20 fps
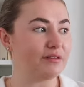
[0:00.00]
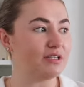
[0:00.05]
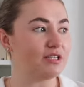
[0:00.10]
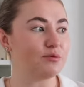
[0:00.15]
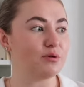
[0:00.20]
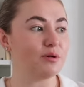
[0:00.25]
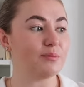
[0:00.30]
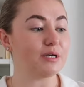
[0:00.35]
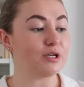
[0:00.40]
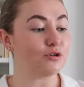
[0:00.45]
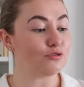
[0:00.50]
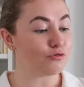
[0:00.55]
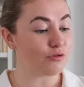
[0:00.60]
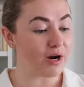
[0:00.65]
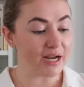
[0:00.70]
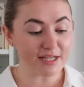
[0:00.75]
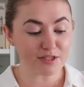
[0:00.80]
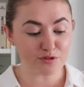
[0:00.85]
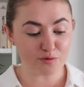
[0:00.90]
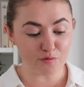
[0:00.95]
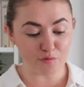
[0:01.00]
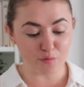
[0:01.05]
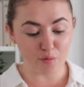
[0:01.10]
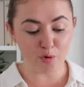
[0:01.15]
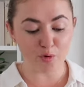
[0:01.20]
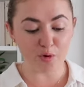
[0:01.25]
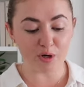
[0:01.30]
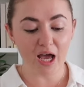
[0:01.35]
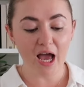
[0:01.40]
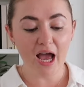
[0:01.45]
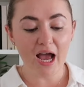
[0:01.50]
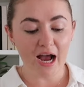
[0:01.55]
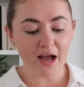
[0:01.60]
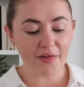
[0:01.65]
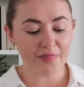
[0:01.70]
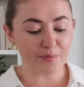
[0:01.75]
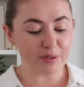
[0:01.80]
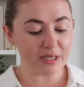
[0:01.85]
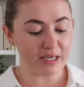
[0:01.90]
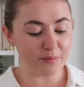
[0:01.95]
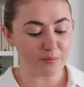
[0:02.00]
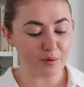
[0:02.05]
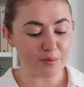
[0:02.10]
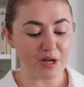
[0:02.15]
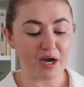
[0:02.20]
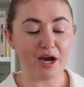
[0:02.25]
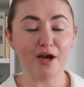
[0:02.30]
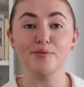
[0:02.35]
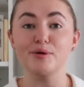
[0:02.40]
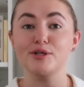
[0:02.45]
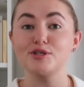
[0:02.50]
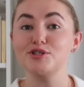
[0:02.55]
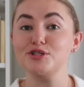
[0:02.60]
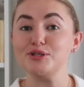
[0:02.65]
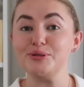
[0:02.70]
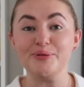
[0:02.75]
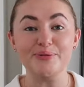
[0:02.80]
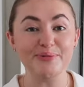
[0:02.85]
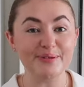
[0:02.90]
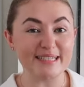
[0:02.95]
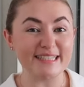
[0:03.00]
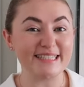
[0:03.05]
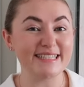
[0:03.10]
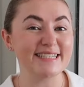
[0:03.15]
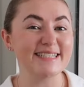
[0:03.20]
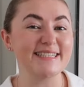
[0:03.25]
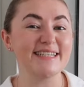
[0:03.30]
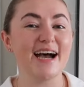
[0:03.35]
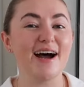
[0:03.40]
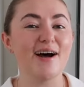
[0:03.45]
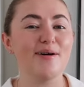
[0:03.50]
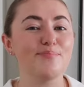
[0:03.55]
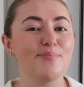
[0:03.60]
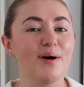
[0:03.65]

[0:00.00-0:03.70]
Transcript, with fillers: These would have been great to have worn at the weekend when I went to Winchester,